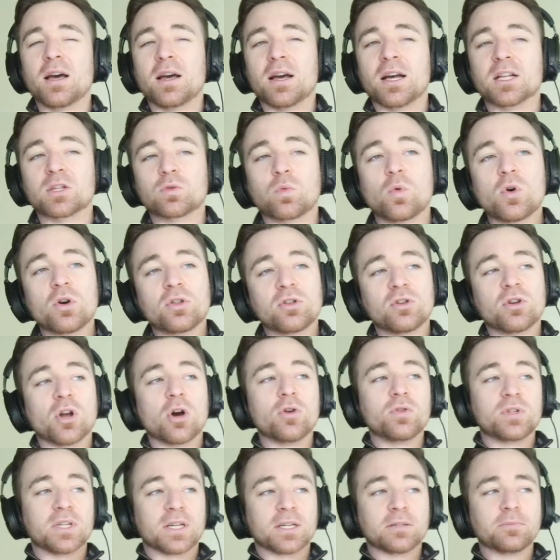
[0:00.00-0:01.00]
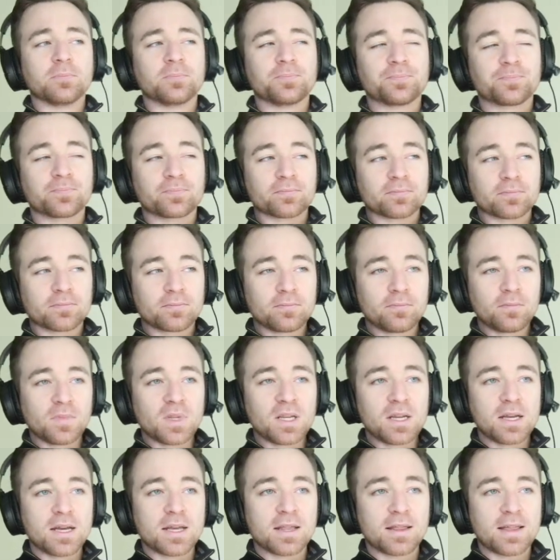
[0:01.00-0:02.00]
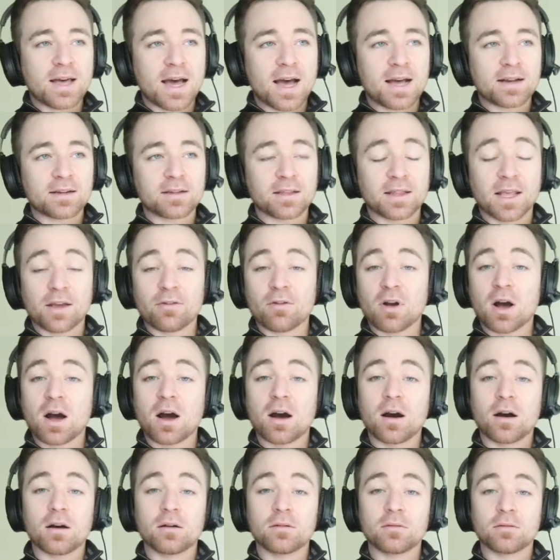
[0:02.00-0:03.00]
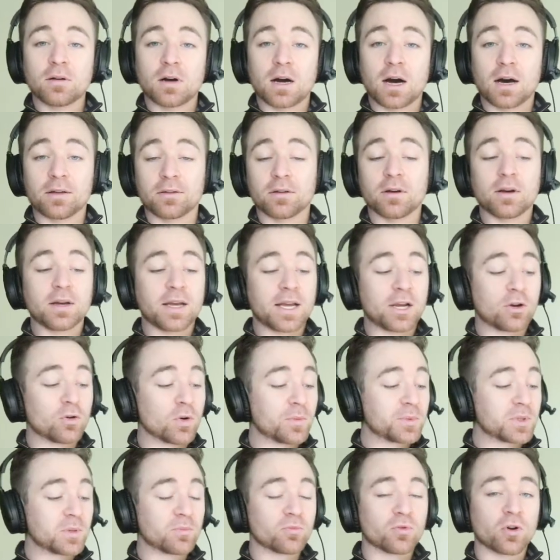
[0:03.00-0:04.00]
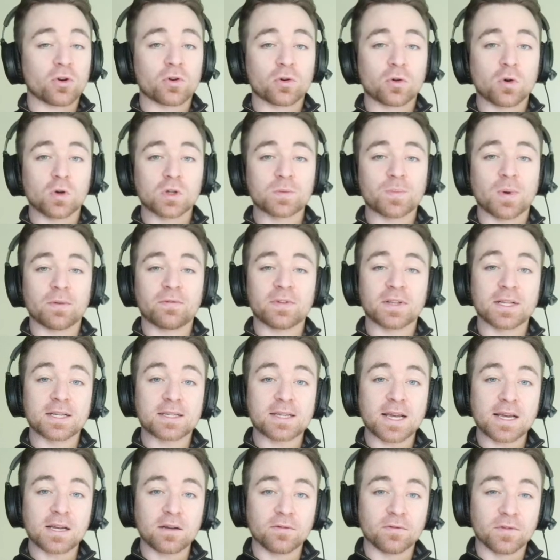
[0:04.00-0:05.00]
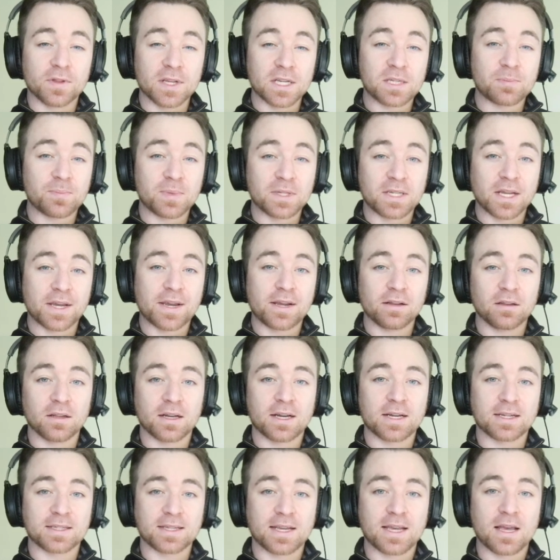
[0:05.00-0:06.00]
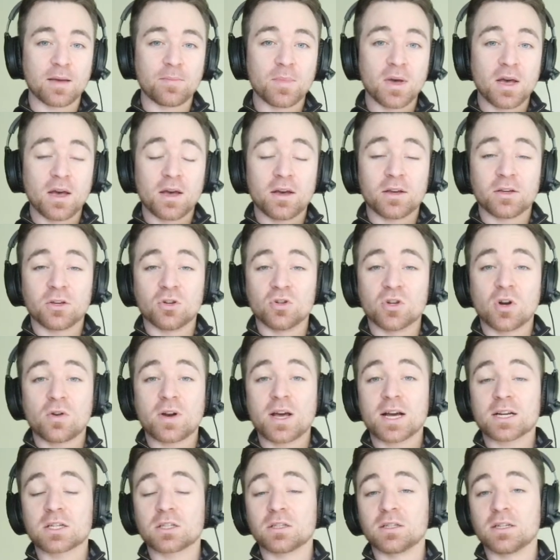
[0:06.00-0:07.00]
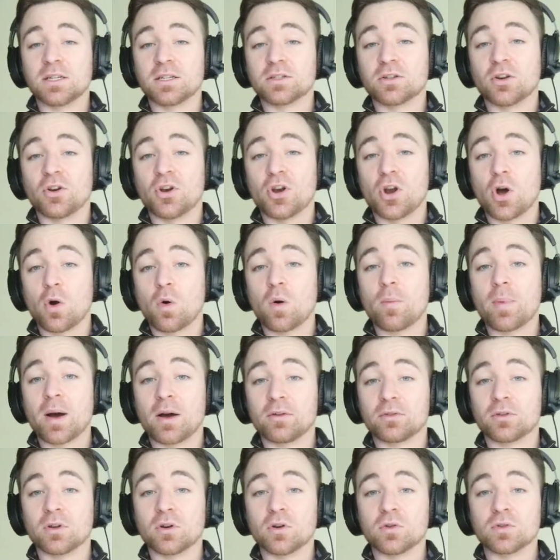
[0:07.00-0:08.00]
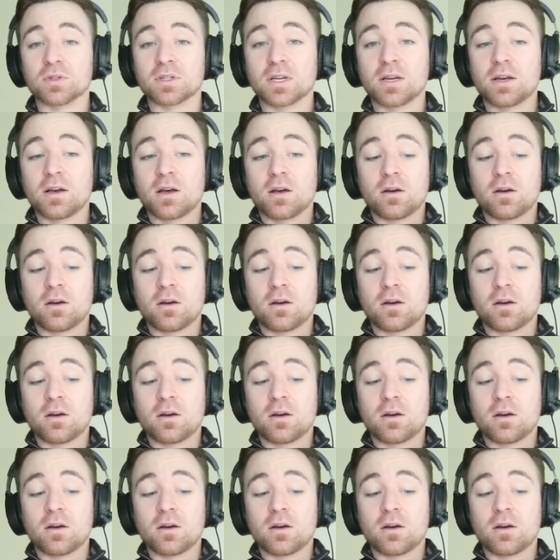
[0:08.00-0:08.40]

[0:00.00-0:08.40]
It's worth noting that there are other encryption protocols, but for the sake of this particular exam, you don't actually need to know about those